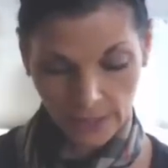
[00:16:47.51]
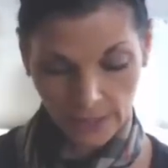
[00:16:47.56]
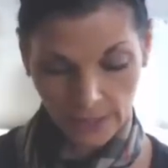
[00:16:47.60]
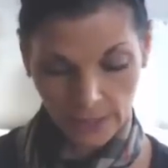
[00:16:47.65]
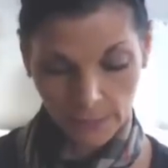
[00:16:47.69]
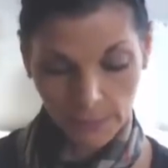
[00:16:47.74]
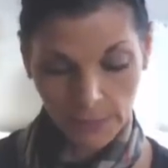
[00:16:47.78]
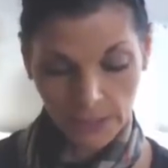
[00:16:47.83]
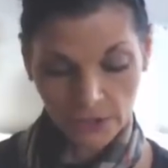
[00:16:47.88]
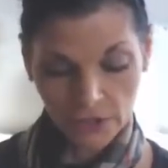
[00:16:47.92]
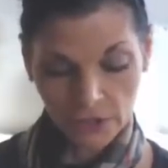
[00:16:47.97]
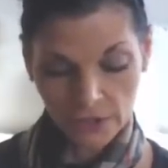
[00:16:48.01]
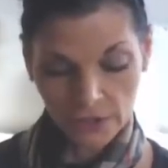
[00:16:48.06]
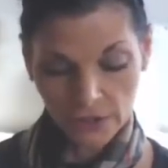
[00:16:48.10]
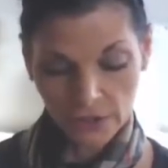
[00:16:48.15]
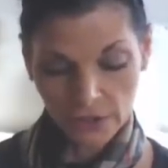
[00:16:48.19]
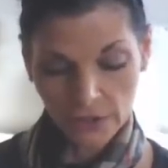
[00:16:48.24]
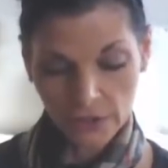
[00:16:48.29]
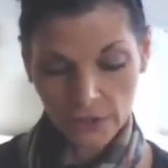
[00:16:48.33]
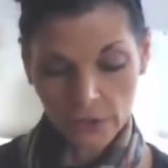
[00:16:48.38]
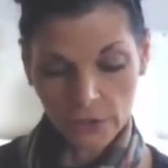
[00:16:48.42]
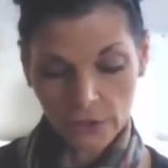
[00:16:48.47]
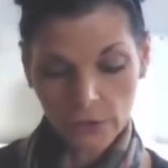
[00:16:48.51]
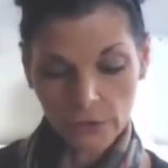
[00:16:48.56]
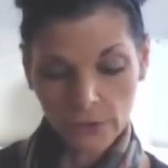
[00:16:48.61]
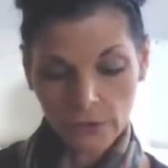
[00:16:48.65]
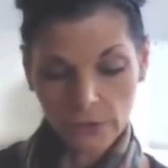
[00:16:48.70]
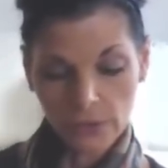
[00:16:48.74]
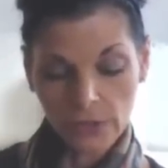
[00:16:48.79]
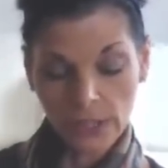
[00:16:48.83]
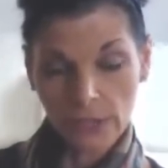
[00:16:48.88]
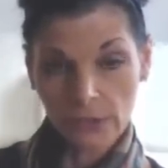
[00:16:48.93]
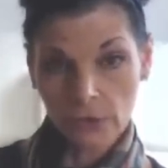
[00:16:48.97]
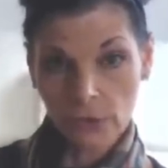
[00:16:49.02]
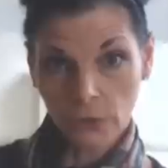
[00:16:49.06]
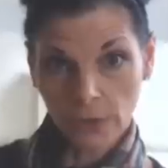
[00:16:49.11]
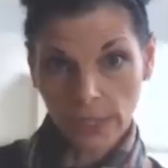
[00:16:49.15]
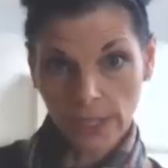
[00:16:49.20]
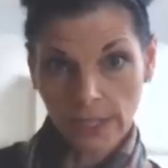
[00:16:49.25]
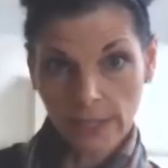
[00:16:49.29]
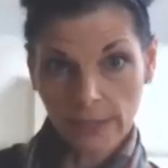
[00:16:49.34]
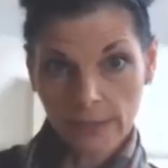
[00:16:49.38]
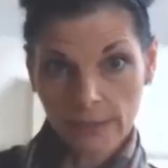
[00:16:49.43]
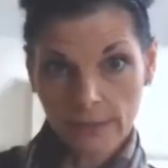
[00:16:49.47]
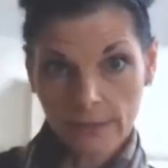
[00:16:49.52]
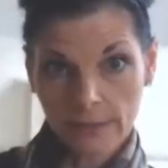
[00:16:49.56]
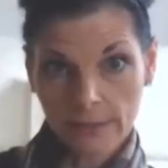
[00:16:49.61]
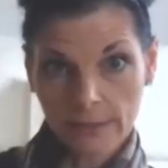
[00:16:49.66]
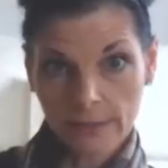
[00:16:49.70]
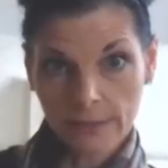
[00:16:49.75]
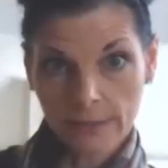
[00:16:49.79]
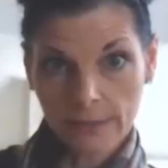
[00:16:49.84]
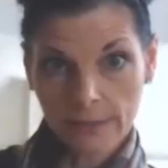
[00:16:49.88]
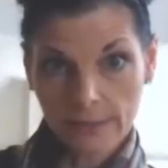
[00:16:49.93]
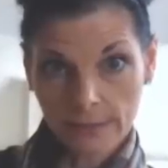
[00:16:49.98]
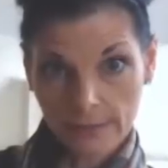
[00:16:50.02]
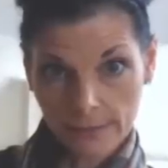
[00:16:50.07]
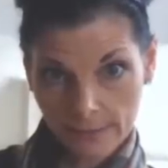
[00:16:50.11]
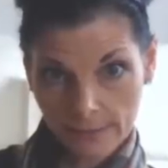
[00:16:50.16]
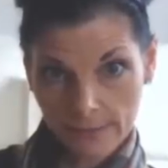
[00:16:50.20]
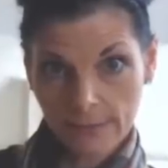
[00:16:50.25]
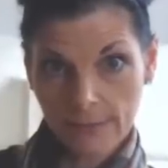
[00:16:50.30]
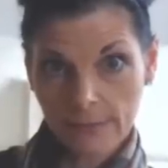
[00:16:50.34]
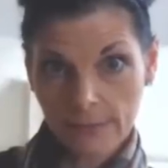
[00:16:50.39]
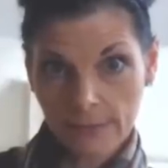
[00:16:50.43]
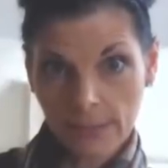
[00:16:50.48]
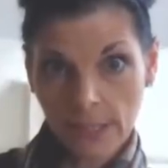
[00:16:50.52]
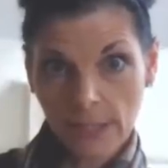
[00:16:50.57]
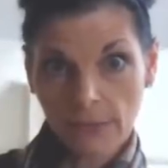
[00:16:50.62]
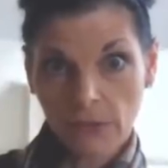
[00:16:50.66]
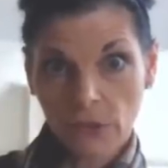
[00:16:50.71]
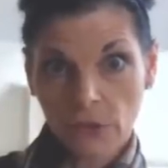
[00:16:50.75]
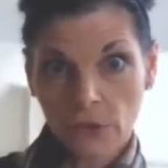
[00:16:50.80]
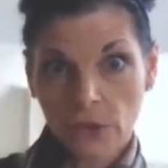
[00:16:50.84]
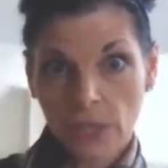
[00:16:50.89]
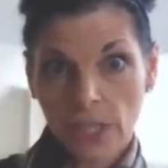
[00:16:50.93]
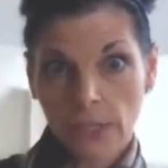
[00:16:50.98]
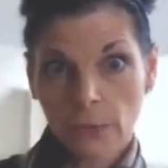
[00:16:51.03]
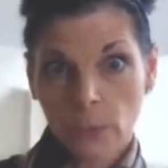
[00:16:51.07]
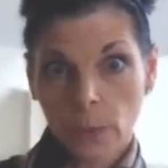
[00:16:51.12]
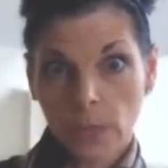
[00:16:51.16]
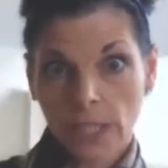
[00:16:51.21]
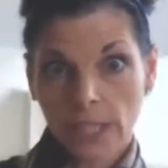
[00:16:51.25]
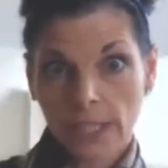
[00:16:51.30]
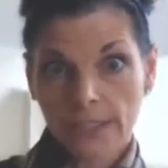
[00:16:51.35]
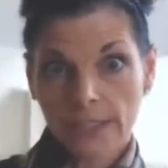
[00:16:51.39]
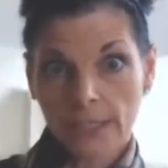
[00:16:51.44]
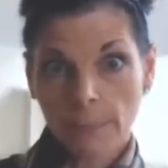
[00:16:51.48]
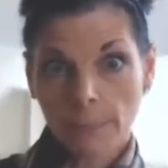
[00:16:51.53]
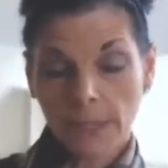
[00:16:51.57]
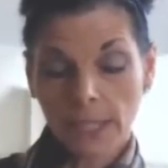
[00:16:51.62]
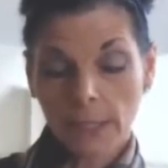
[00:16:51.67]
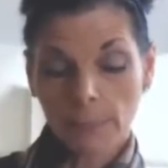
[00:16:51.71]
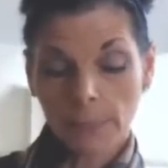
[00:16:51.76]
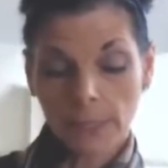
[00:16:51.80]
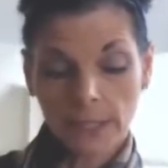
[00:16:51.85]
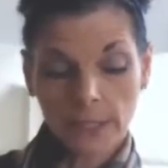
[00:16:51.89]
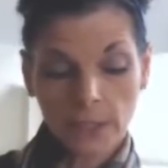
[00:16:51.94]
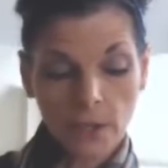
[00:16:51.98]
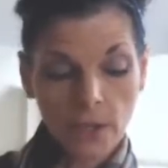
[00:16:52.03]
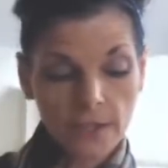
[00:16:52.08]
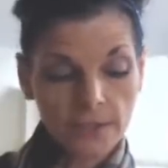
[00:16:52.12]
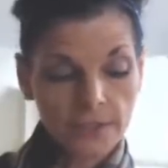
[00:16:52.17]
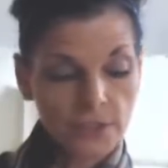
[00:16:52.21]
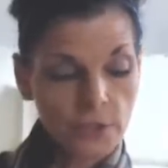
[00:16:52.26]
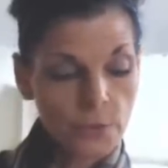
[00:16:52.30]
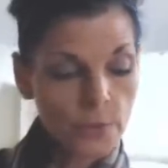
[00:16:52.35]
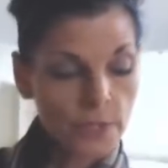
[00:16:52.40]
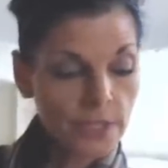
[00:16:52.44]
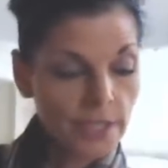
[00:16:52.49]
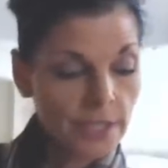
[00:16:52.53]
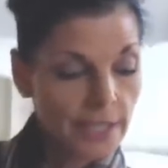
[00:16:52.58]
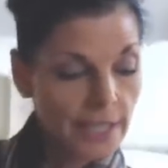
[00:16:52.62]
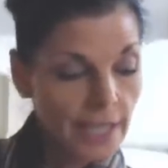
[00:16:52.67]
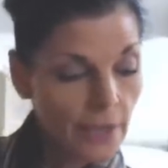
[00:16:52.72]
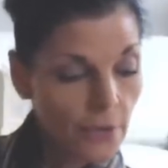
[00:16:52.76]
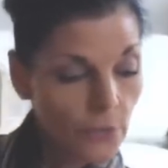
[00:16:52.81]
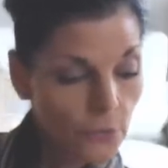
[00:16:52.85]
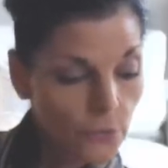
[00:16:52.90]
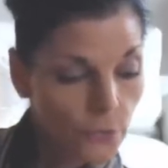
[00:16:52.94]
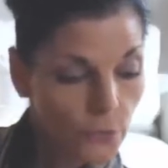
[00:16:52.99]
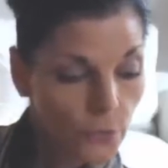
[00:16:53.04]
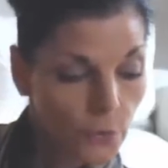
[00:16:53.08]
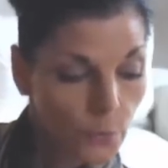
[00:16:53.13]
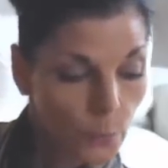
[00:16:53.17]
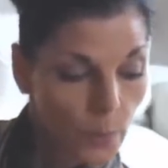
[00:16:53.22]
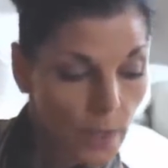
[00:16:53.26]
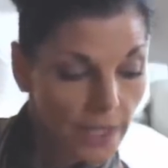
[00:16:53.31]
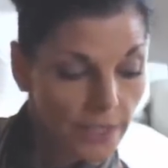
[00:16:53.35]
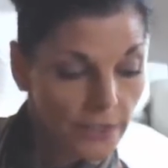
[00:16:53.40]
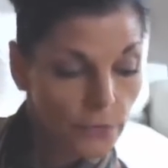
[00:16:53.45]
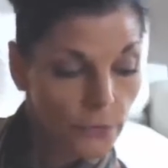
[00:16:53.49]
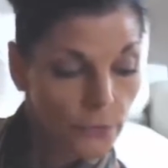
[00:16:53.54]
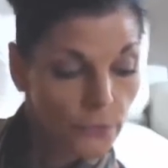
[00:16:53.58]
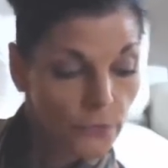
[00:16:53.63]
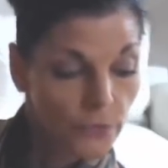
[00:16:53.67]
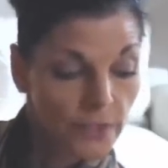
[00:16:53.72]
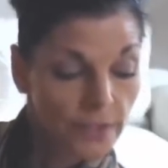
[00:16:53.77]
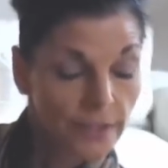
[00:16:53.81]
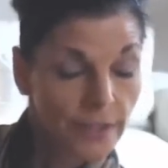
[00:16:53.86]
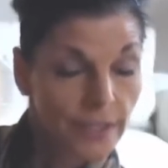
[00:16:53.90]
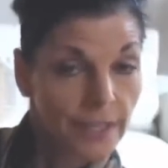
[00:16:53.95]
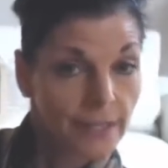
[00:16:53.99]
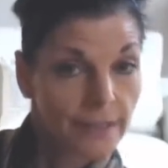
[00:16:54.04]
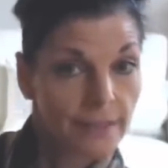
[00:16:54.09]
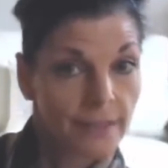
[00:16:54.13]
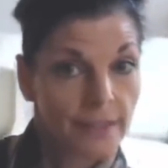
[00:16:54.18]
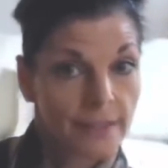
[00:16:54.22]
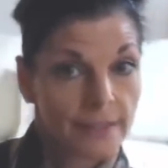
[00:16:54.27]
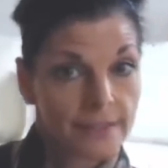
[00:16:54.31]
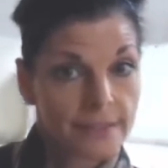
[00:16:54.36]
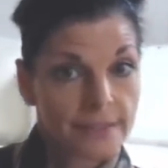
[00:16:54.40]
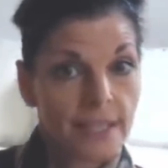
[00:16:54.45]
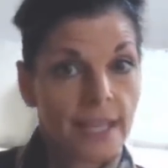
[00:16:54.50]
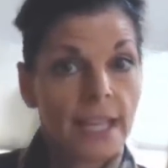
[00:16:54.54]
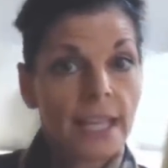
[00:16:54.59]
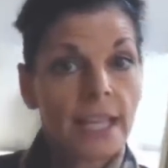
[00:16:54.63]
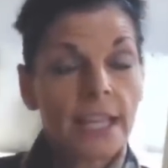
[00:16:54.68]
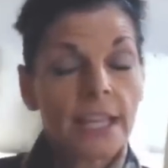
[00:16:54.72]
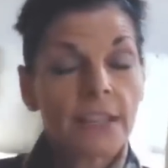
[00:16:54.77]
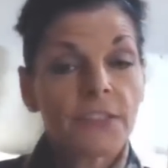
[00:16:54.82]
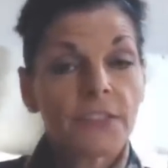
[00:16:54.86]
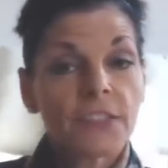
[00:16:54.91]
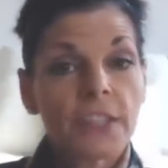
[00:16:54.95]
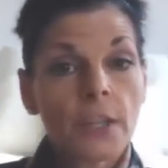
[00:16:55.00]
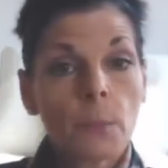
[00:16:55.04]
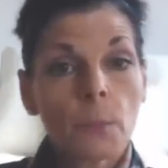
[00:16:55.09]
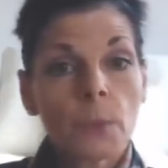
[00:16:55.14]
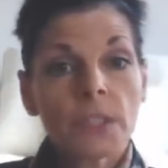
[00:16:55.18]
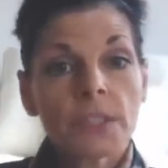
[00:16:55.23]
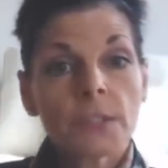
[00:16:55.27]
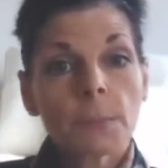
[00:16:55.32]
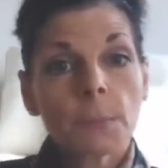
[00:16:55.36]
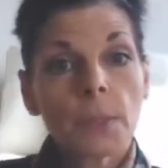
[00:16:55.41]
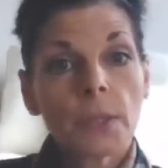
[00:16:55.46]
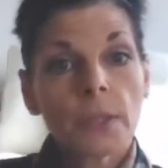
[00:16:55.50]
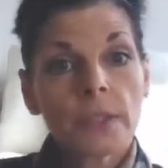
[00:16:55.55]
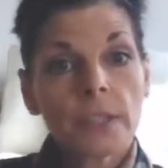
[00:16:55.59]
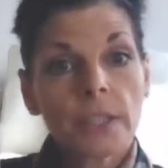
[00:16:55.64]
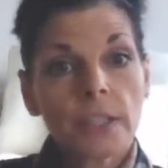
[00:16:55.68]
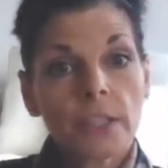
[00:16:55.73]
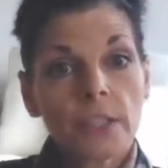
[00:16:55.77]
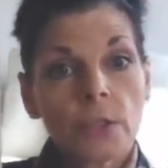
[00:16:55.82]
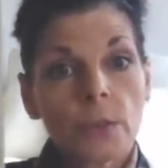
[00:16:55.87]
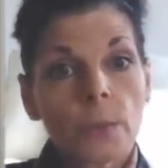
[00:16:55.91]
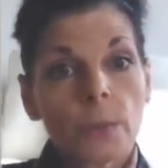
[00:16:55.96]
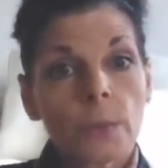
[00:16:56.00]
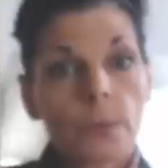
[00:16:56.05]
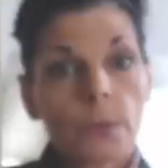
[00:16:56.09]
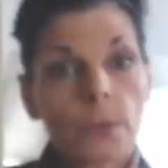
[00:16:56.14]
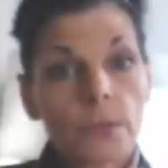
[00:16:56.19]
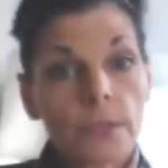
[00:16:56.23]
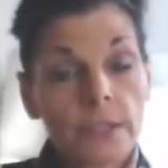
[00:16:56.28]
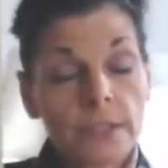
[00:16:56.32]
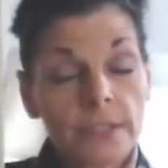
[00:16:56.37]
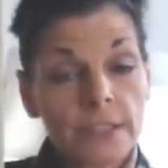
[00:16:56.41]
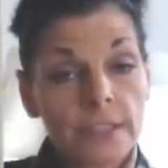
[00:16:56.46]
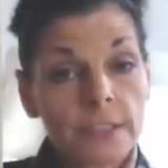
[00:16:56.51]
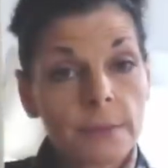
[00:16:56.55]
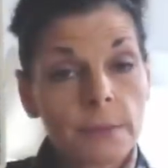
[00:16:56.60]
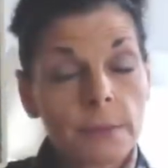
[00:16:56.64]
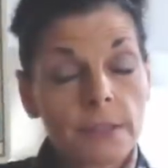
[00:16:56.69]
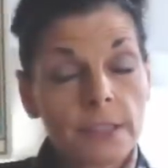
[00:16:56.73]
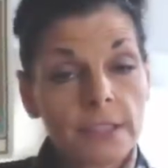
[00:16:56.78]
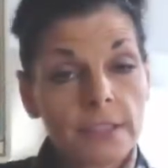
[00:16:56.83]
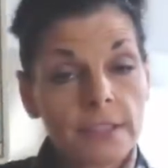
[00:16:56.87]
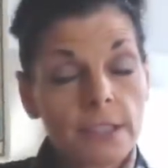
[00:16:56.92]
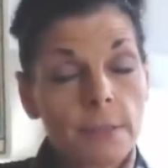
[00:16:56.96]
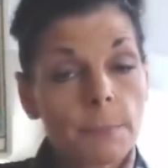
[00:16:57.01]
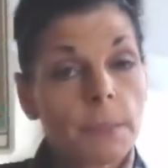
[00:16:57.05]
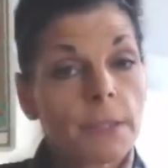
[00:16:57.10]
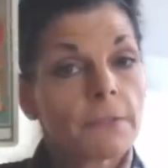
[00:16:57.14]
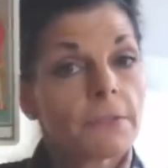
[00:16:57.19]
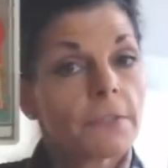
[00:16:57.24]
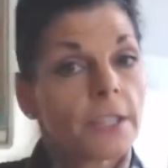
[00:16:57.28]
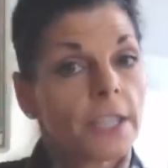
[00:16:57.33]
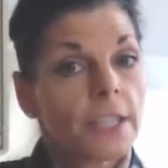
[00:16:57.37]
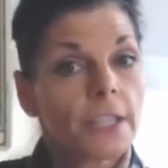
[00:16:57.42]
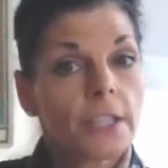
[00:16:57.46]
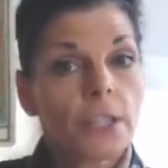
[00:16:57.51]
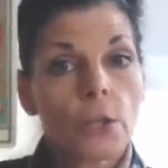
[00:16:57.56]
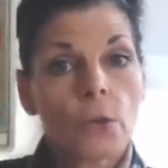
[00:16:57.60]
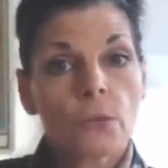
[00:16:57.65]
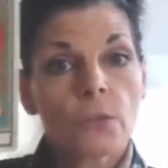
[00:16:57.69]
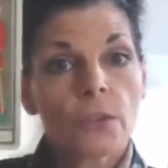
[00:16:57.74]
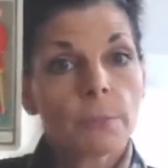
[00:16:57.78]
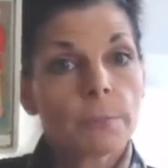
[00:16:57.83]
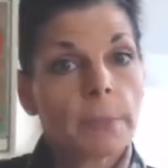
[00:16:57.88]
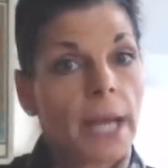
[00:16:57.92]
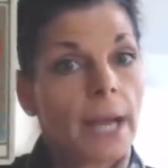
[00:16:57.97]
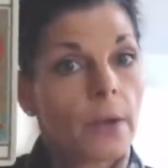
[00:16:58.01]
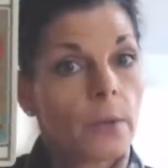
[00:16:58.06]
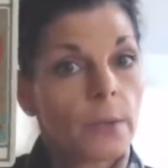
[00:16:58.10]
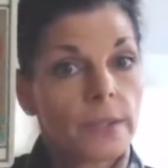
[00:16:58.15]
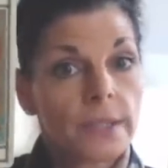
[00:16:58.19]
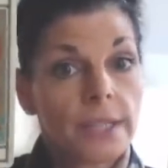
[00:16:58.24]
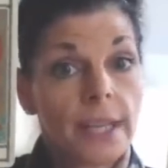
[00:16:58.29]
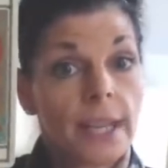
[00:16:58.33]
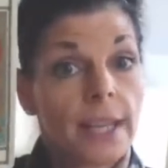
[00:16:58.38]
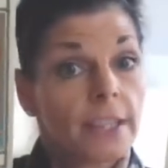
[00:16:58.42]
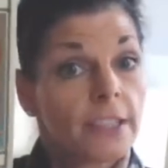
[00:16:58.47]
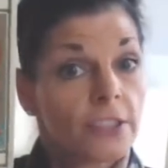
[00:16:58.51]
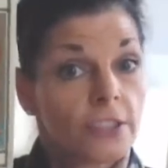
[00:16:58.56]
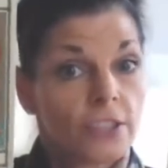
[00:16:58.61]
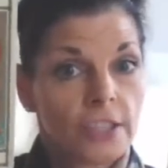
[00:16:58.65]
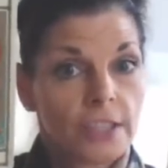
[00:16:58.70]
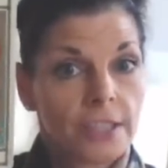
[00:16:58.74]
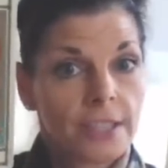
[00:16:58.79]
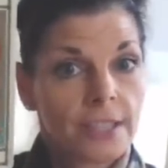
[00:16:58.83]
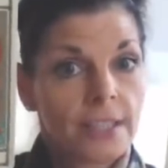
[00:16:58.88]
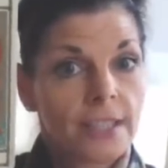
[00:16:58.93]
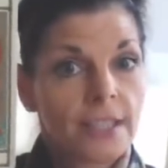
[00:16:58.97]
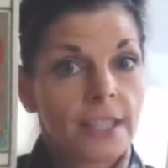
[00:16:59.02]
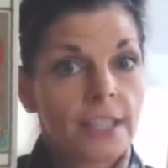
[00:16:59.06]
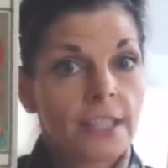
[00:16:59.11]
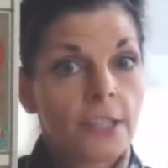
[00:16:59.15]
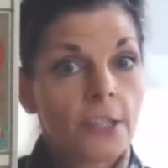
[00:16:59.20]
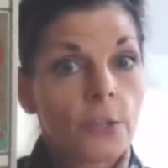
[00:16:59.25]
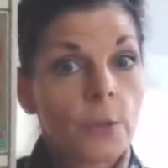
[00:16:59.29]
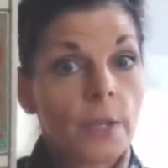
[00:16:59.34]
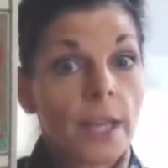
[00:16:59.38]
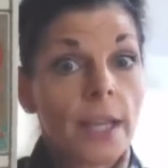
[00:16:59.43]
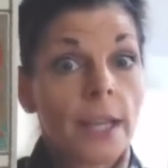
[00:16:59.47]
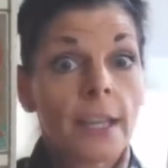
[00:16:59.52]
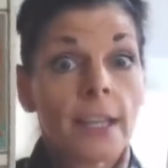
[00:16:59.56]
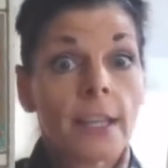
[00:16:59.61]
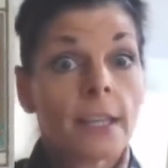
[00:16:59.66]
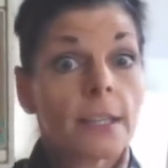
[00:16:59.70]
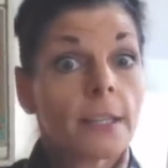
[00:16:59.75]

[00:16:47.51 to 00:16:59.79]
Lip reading: The Magician is great if you're trying to work on something, but it also could account for why you feel like this. If someone's pulling you, this can be very overpowering energy, okay?